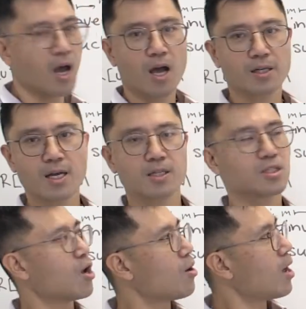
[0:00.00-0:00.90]
Okay,
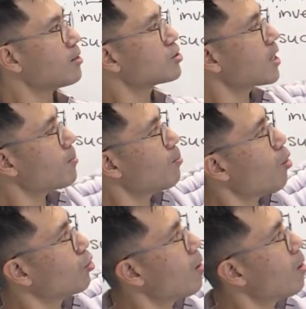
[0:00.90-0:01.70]
so to get more